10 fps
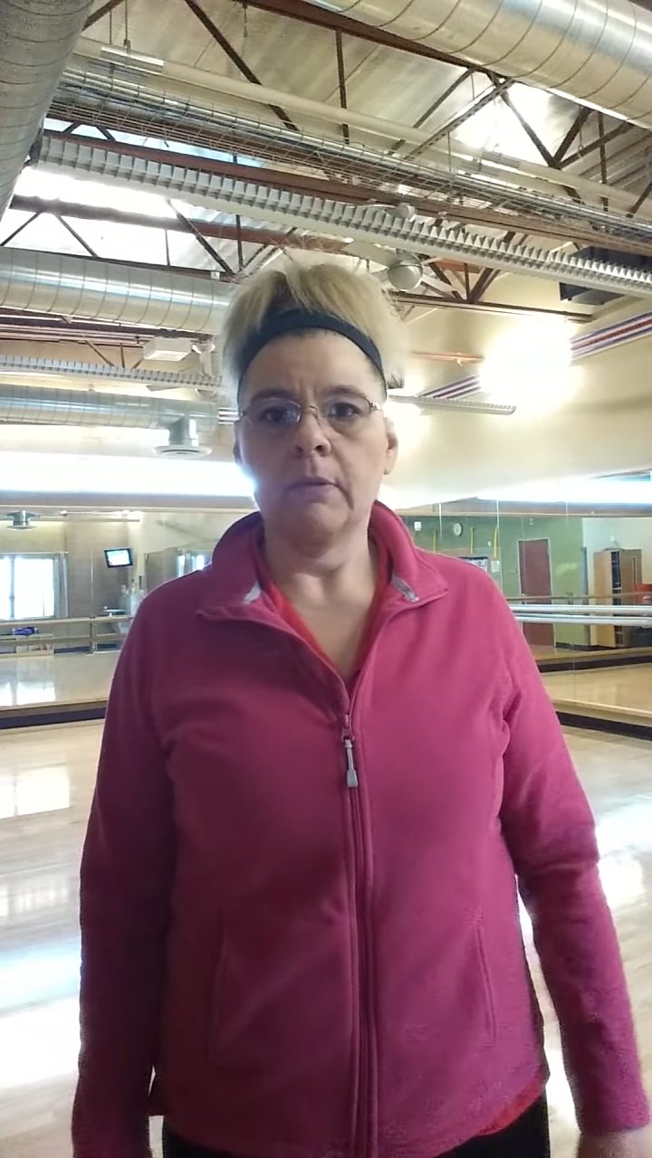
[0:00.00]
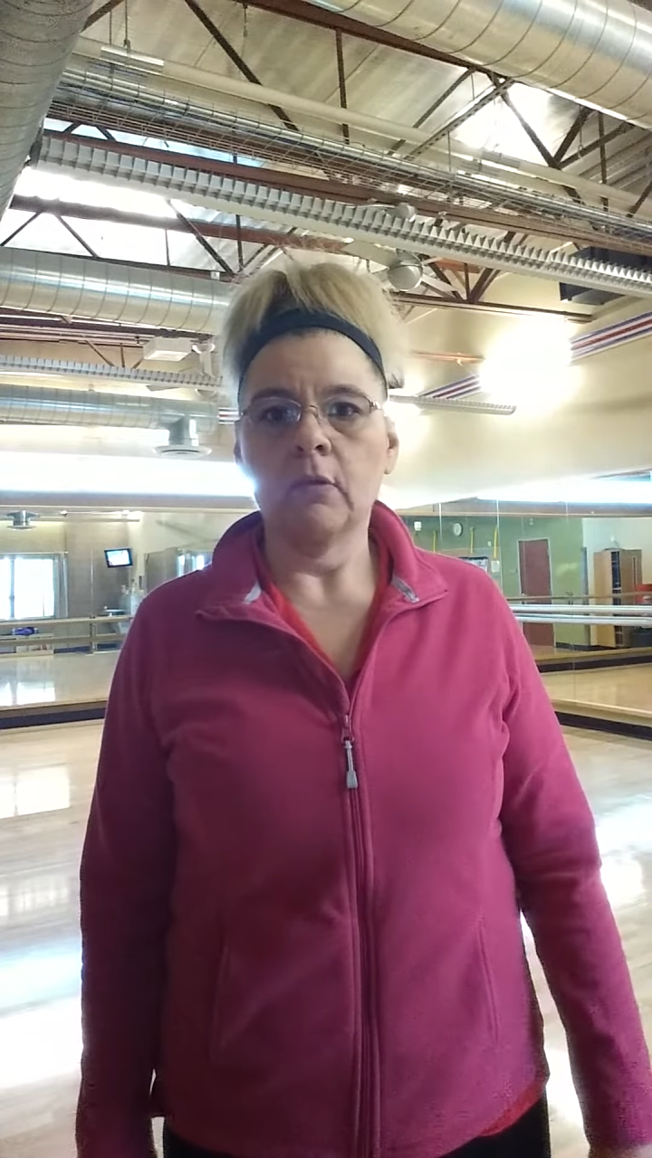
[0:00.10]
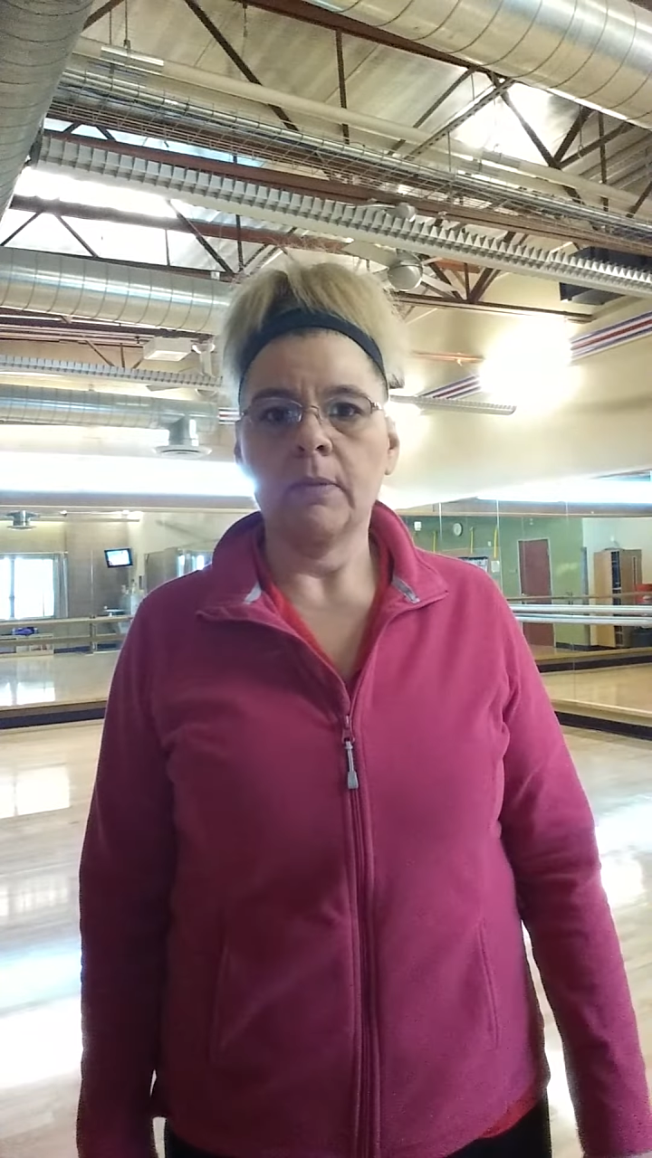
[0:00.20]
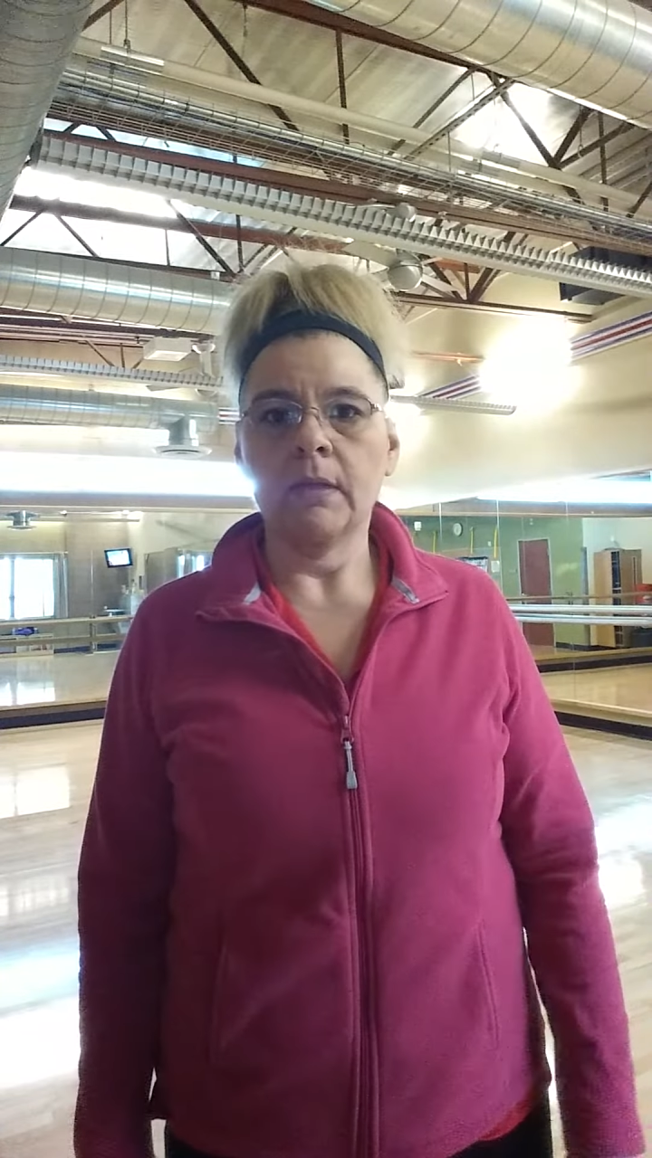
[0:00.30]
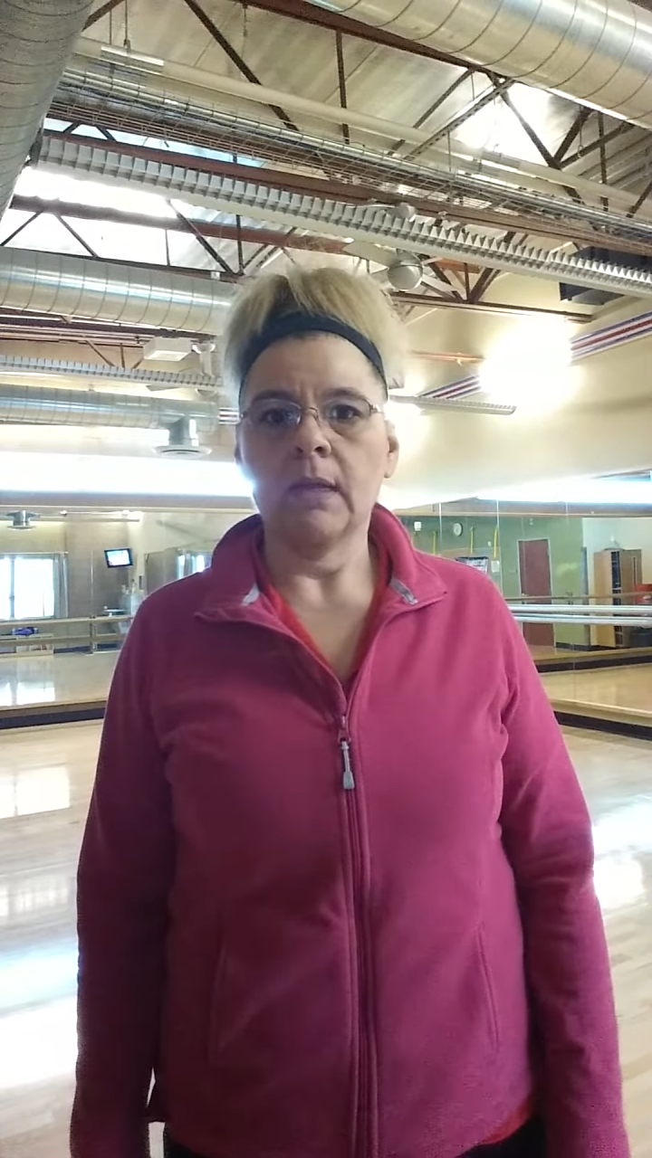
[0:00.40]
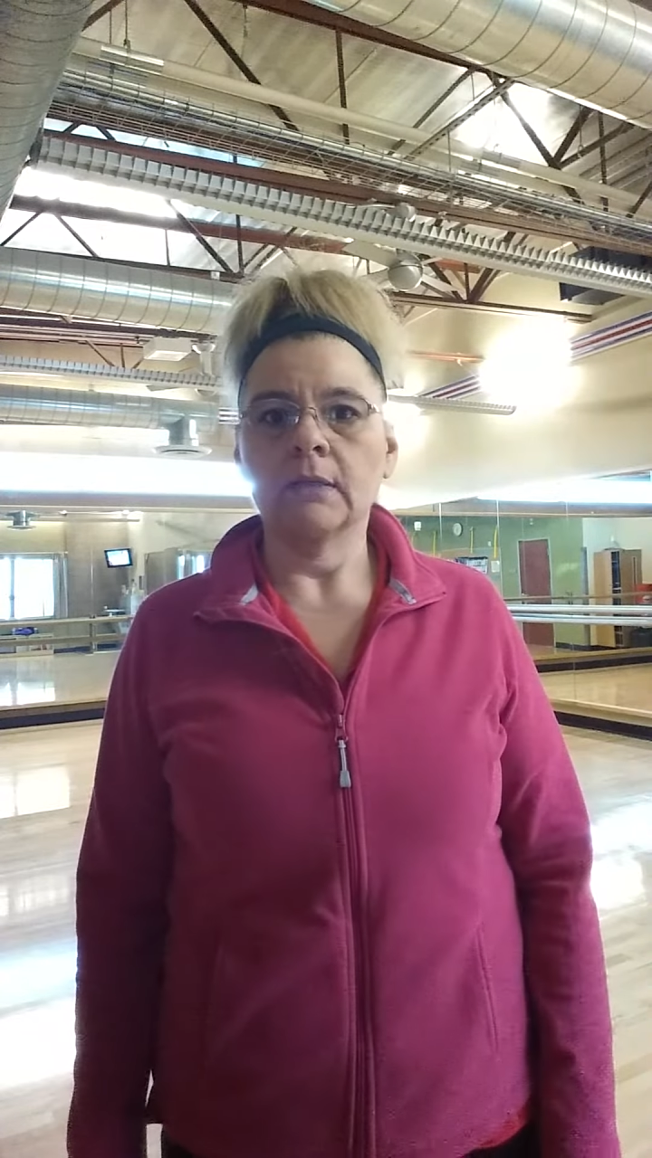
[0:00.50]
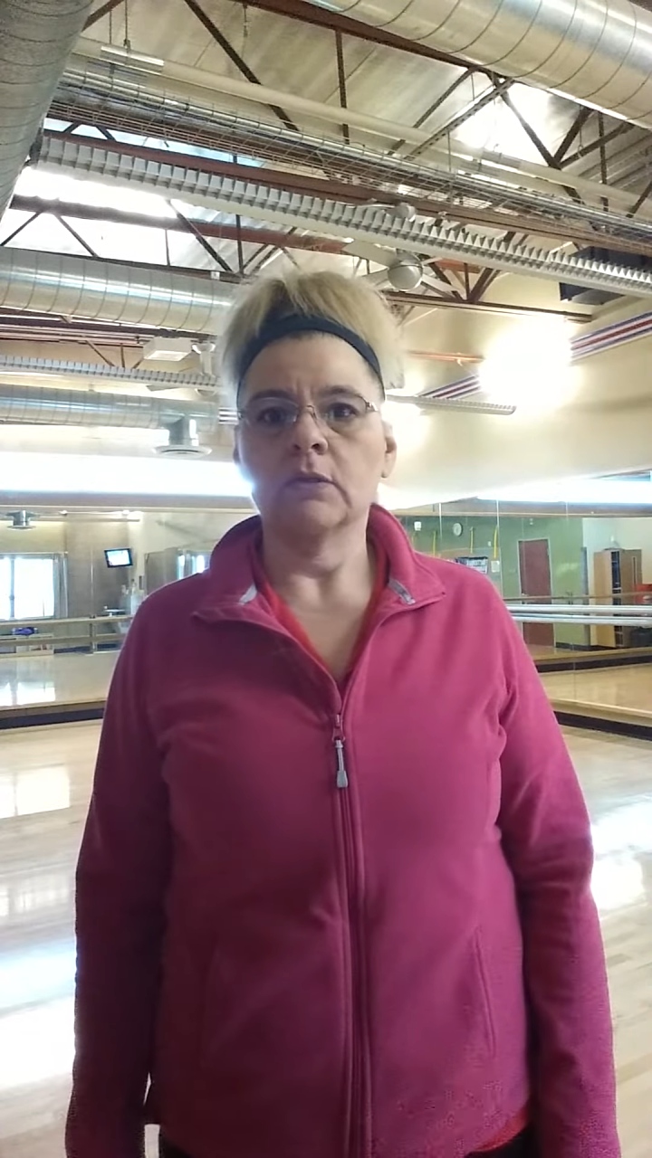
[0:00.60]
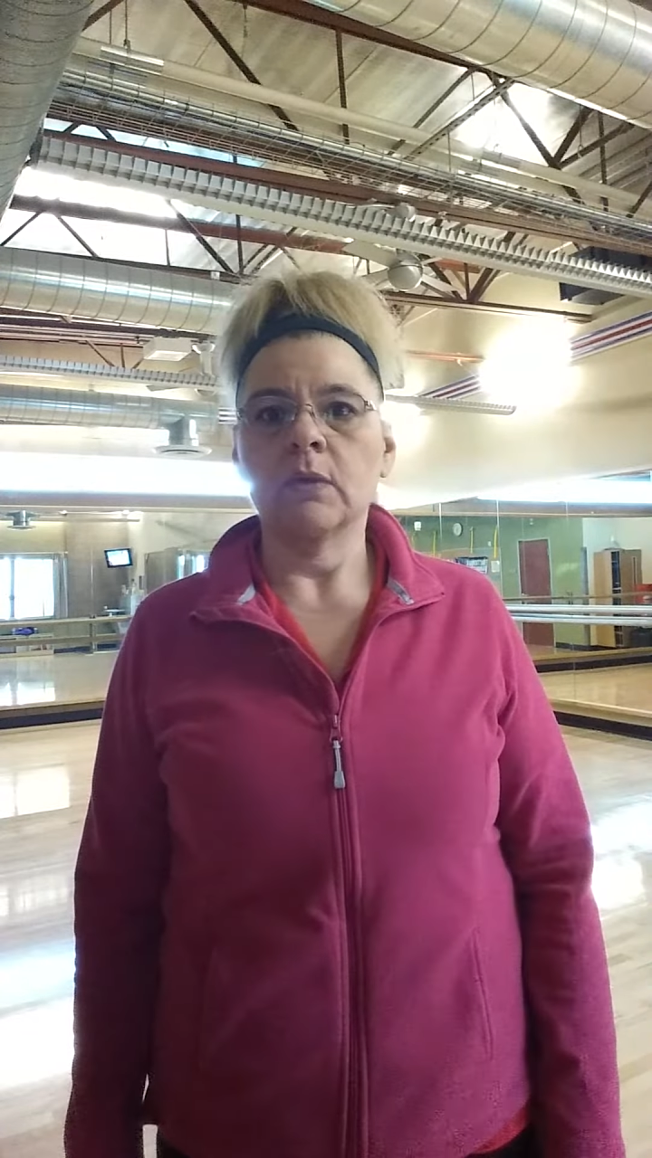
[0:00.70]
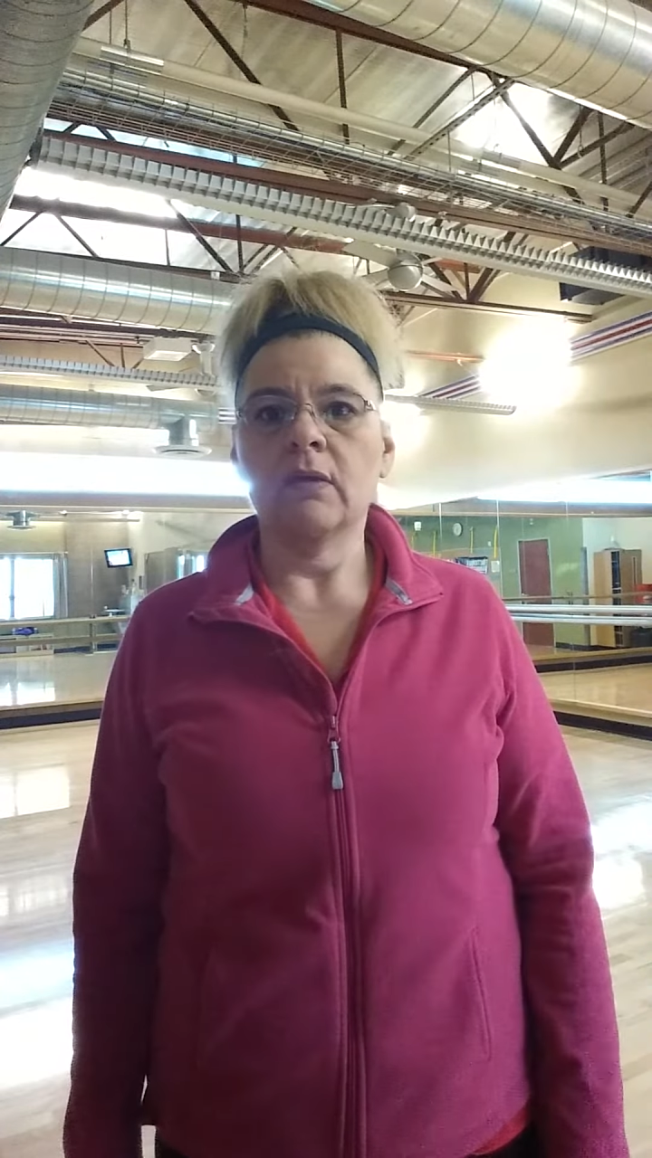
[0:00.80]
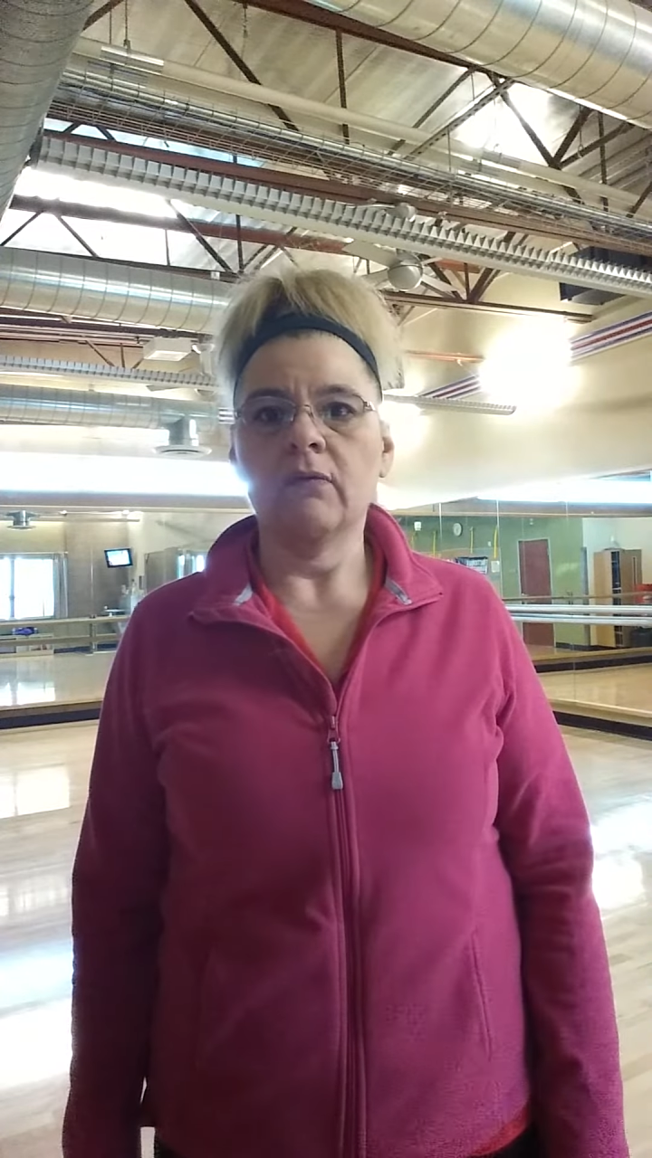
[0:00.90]
little bit
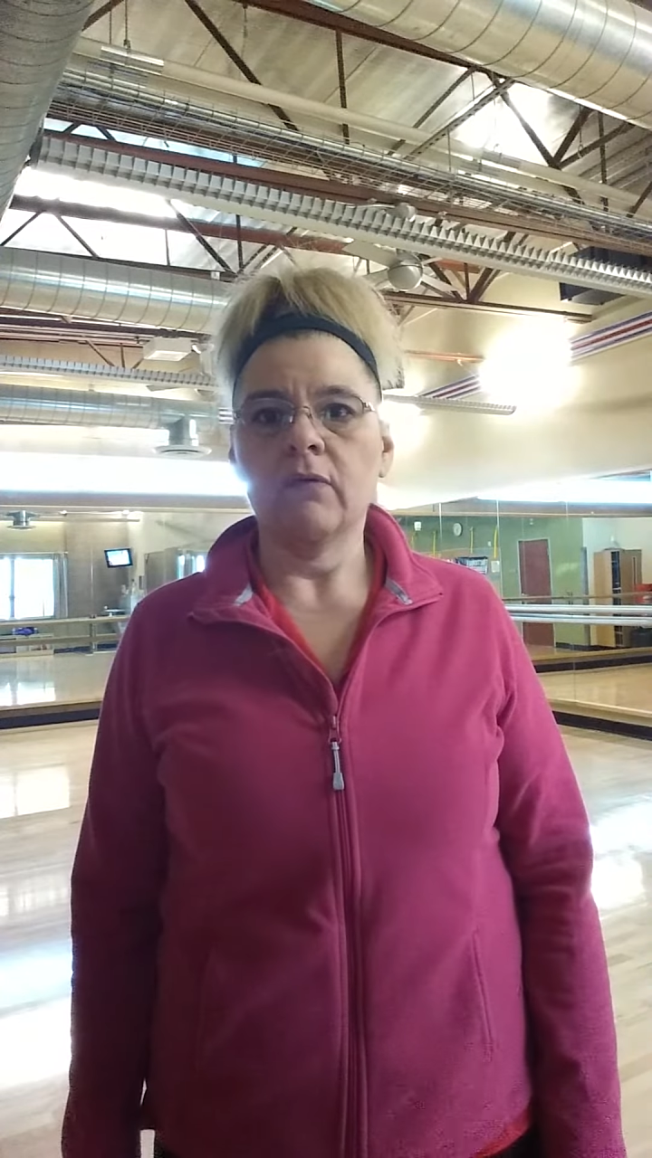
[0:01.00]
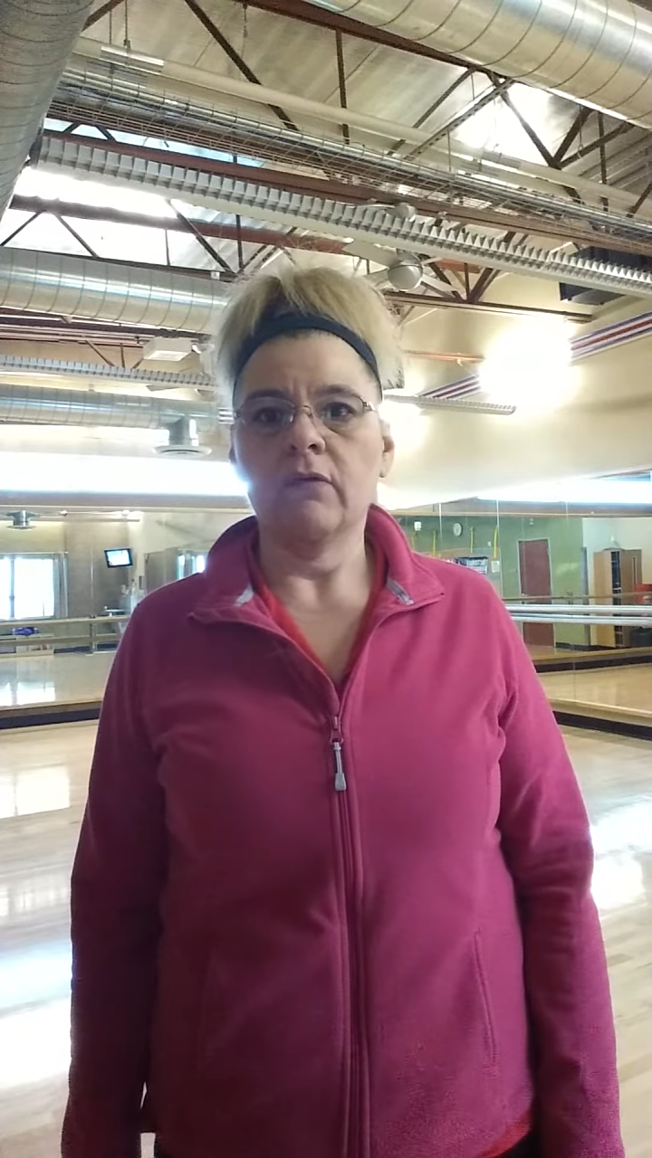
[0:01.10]
next week if you